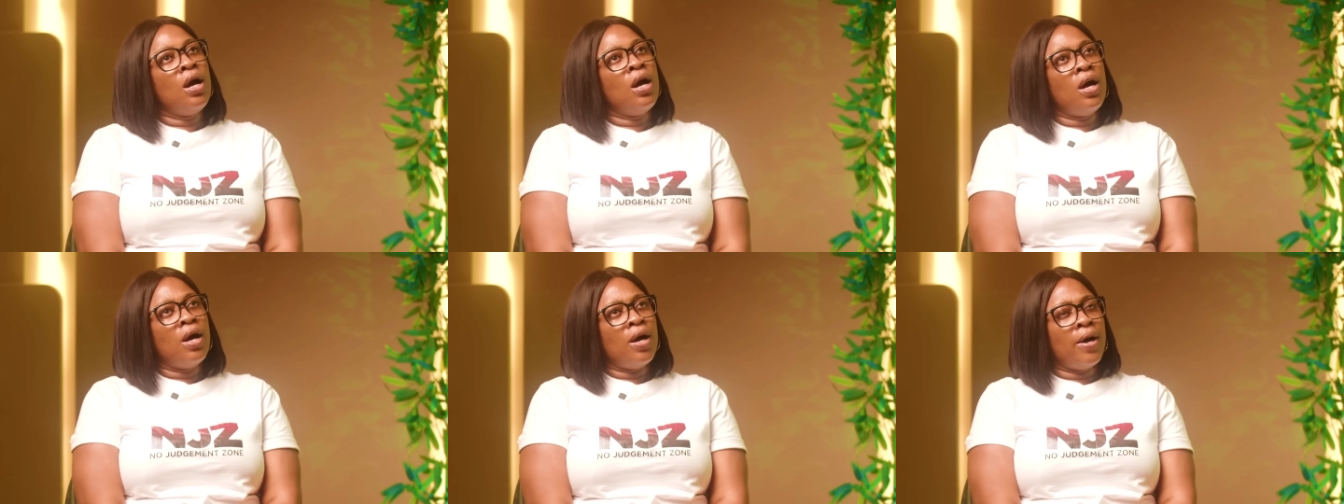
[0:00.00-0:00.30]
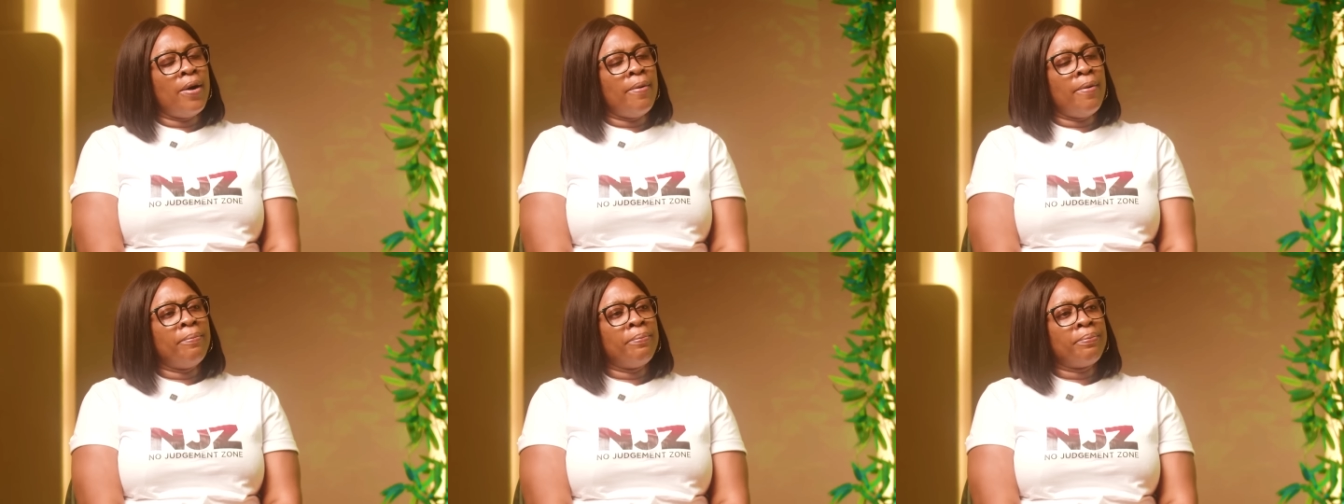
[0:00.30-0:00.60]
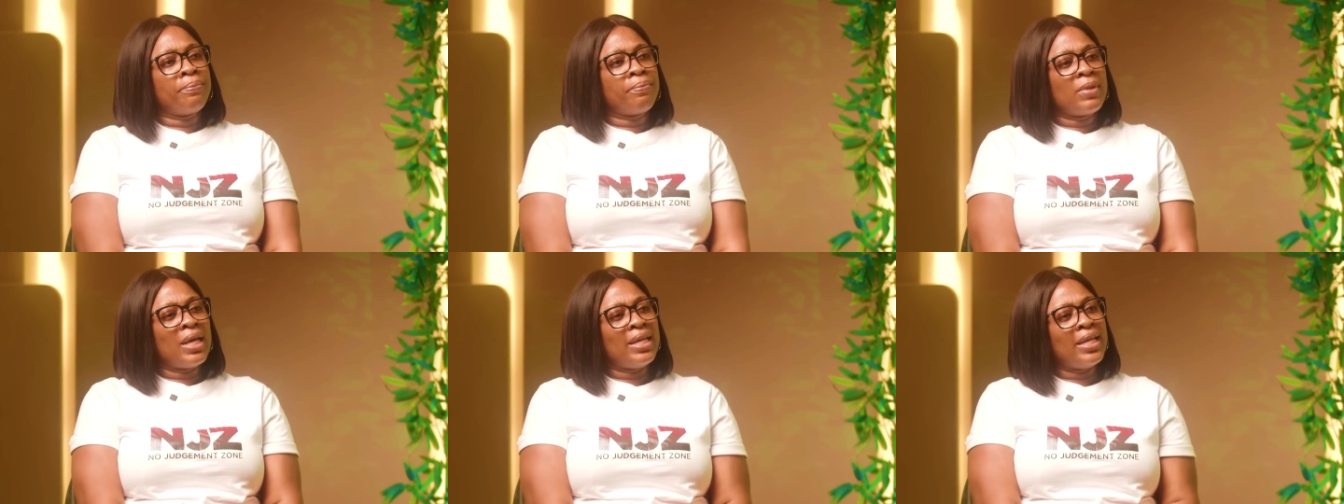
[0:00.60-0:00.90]

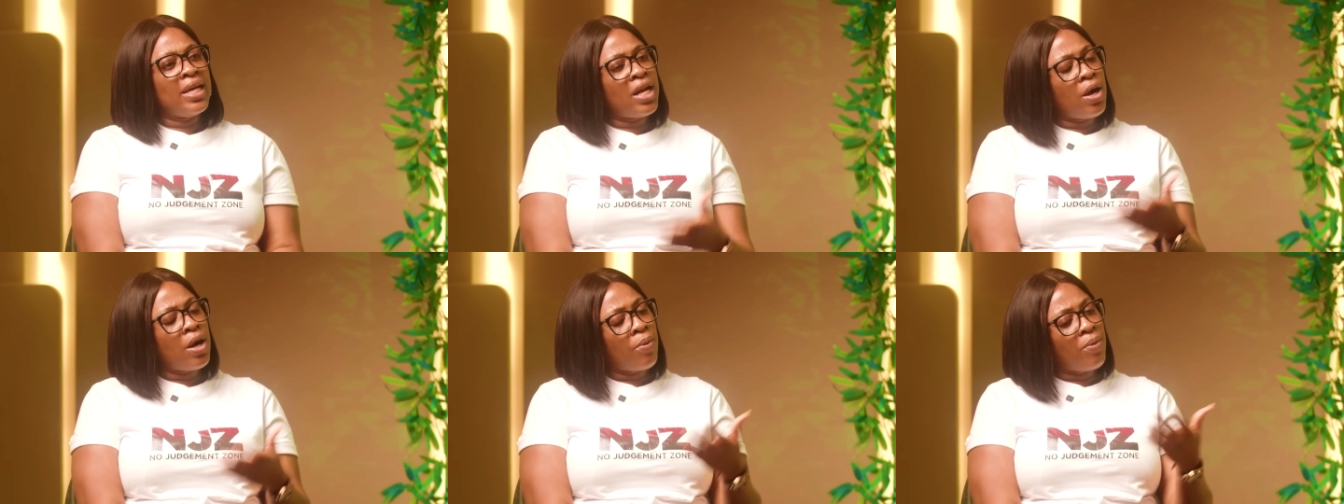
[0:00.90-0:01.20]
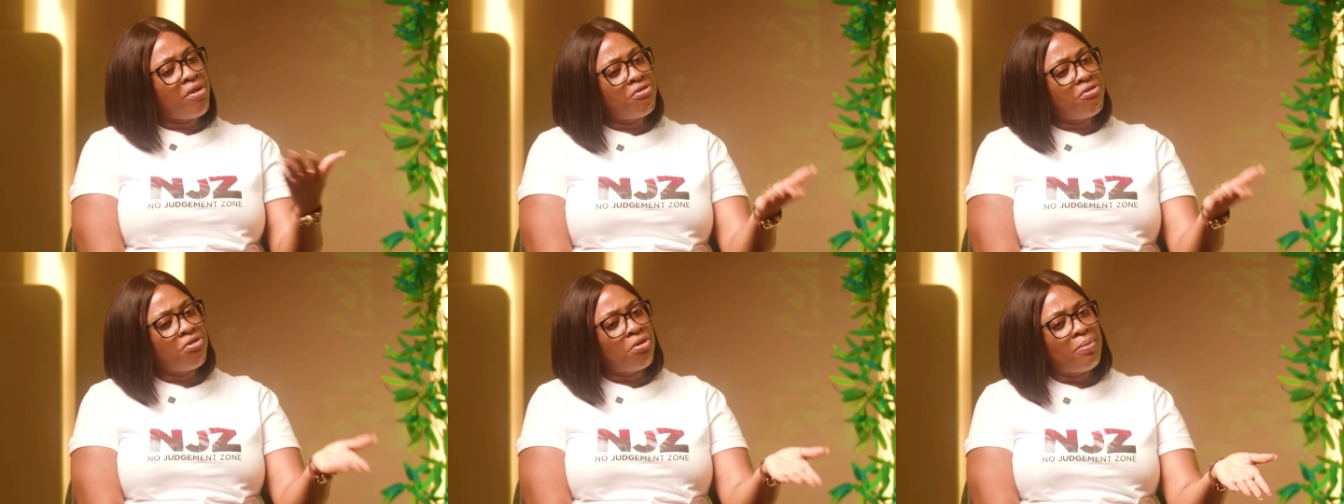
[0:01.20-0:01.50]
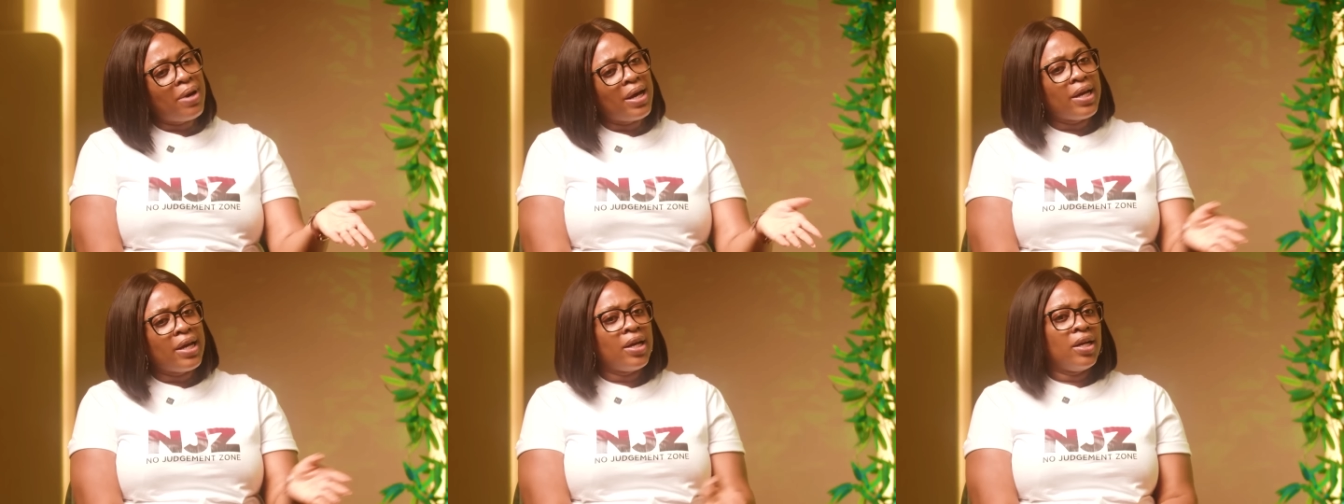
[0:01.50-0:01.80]
And then I went for
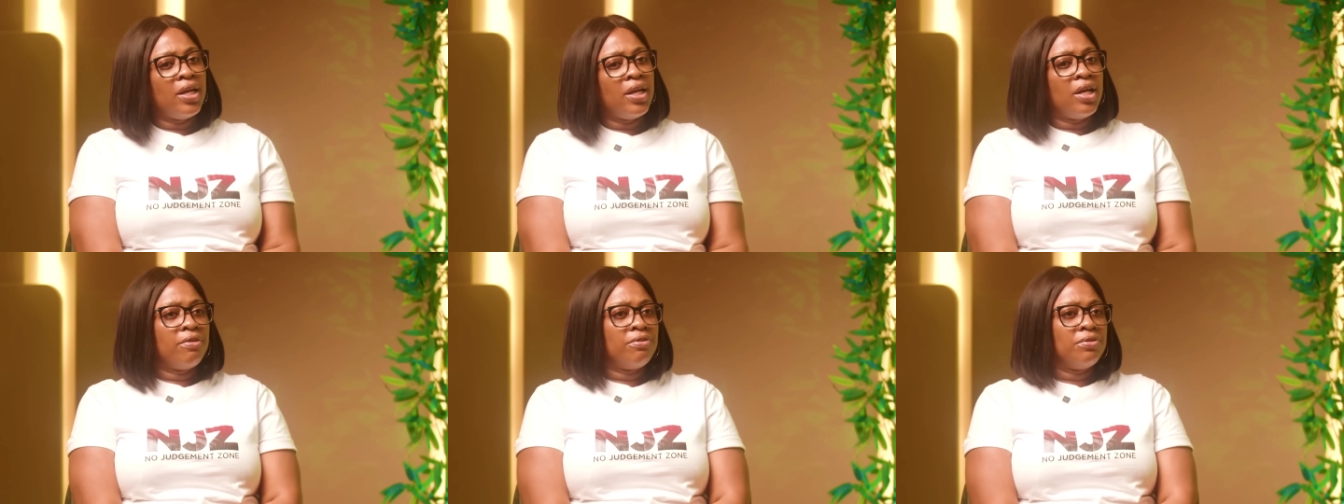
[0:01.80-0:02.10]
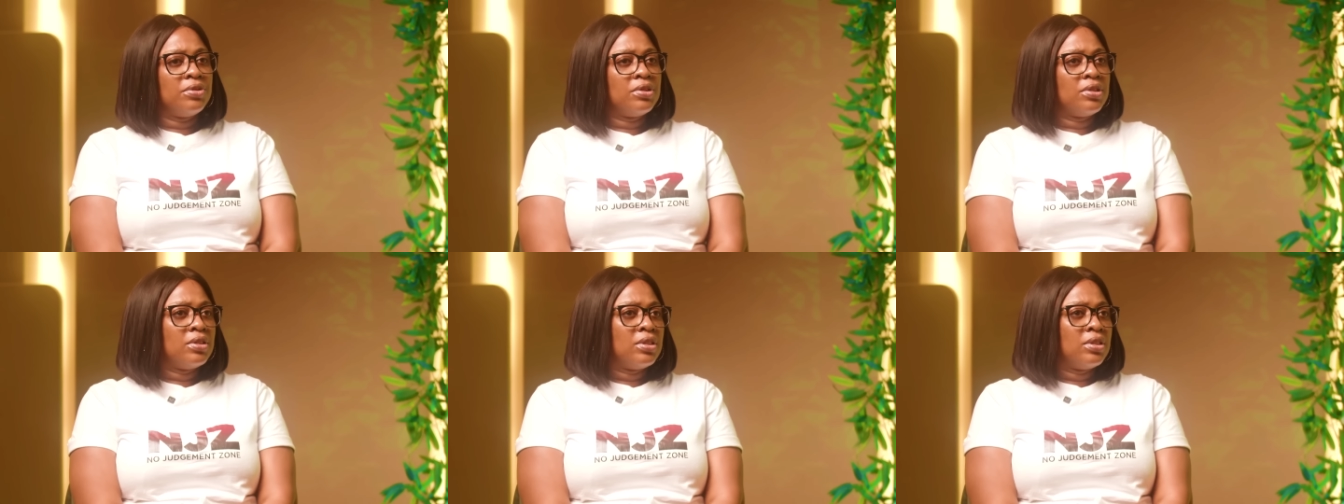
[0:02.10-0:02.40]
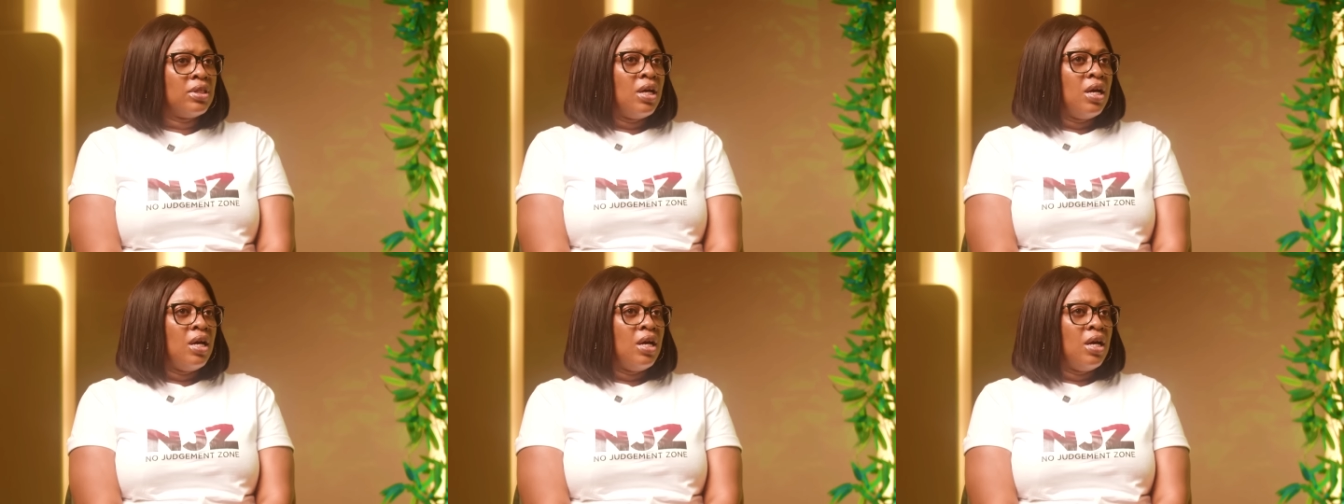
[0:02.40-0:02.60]
my A-levels.